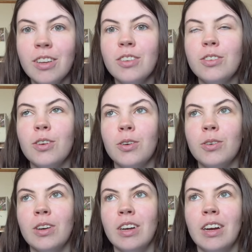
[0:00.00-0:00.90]

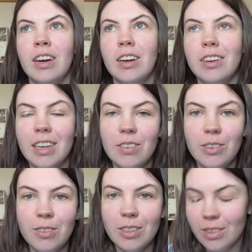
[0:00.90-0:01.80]
So I'm gonna have to figure